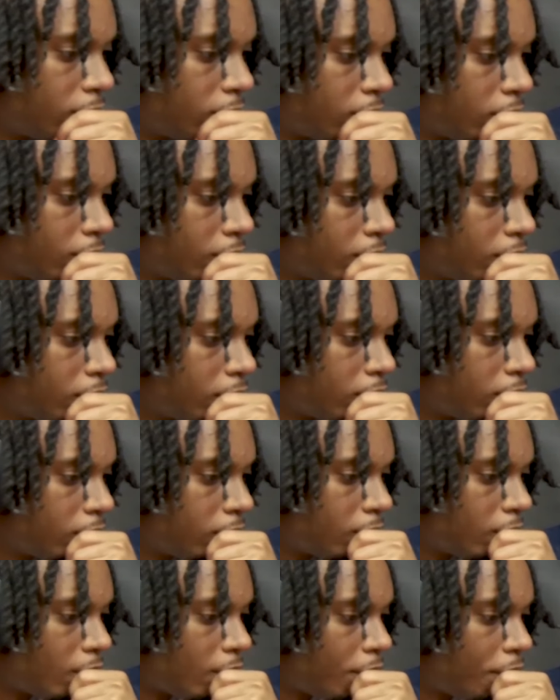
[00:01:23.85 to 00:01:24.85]

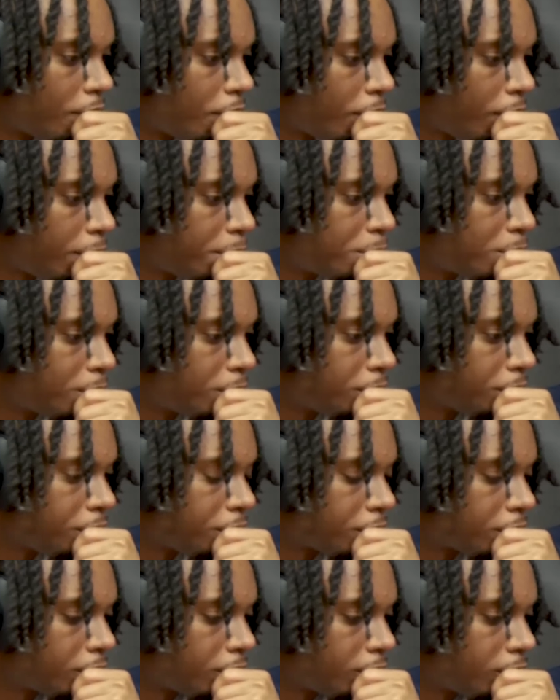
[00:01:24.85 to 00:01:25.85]

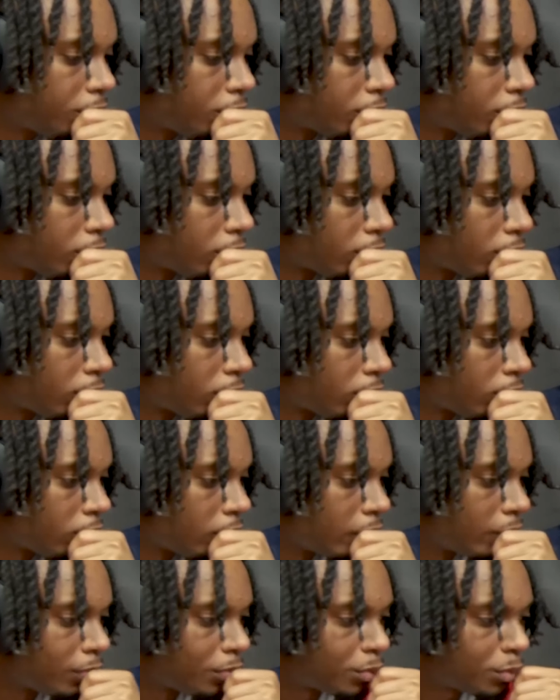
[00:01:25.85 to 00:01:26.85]

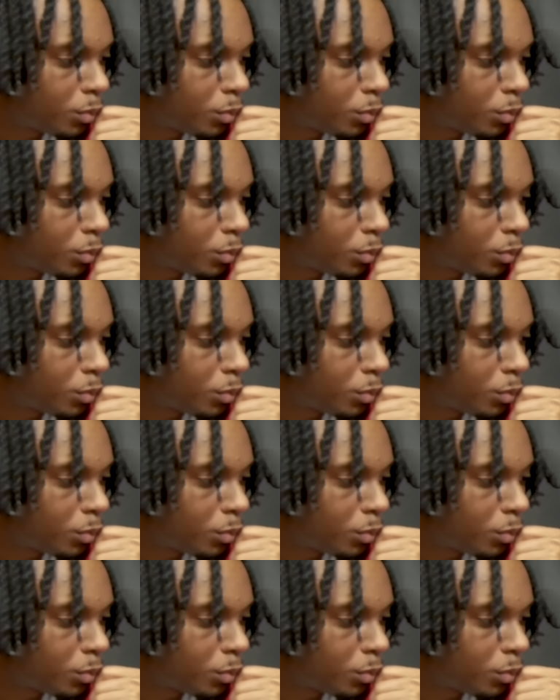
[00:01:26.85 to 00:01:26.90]
No words are spoken by the person on screen.